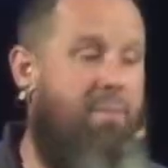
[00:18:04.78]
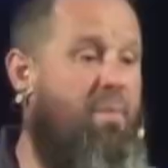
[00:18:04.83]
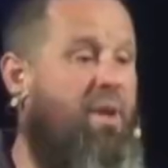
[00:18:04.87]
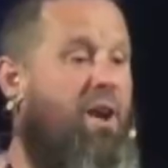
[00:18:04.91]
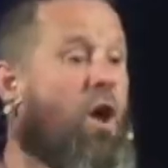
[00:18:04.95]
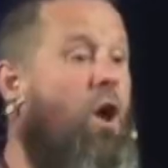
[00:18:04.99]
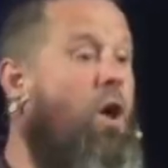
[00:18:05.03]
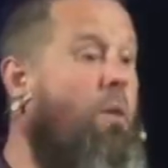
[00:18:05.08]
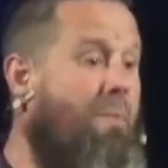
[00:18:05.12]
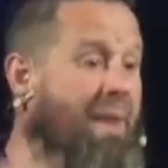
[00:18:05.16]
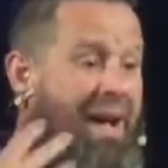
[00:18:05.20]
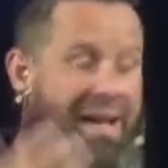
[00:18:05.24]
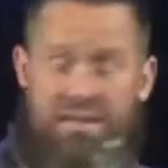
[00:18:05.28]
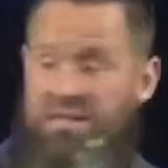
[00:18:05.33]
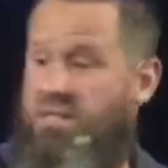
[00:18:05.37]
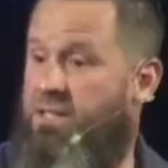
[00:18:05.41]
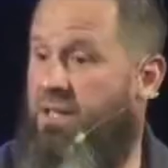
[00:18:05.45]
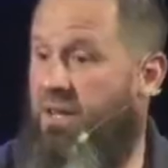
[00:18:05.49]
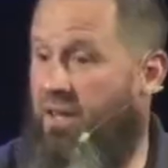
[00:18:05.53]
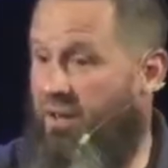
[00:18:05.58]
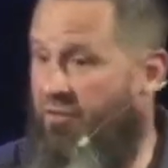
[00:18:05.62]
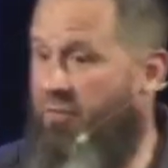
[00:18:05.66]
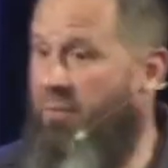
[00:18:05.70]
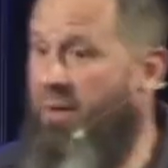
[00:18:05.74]
I'm naming all
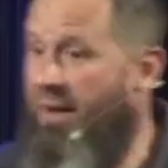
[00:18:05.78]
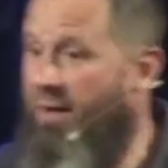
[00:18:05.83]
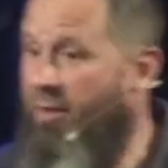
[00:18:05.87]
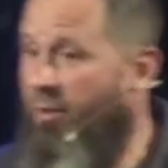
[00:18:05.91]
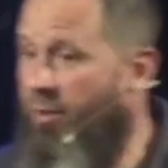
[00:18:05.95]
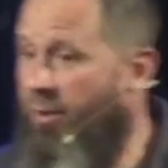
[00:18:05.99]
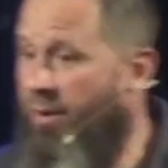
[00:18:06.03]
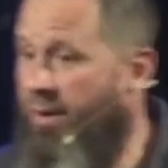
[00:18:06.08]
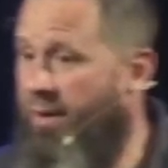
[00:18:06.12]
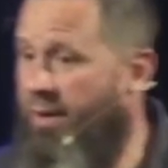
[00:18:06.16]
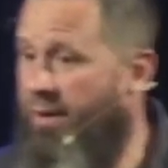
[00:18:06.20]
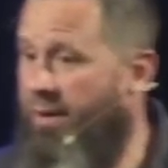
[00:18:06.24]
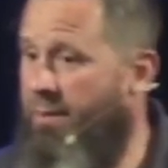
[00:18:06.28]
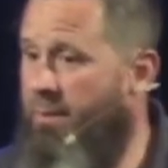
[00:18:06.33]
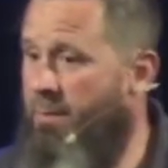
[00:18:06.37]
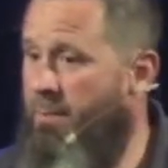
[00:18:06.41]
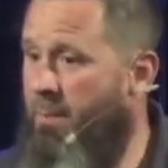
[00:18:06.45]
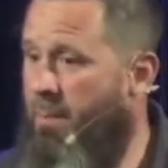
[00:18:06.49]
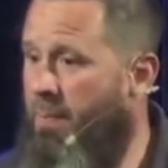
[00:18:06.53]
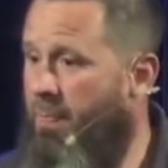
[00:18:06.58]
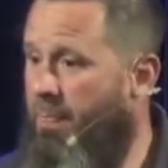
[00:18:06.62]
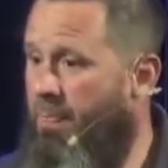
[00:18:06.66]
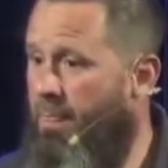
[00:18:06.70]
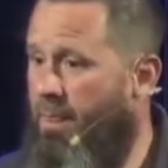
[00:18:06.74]
my stuff, by the
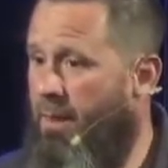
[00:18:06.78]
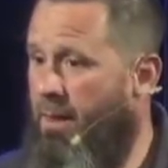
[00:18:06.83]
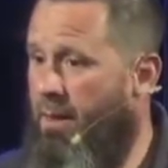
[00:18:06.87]
way.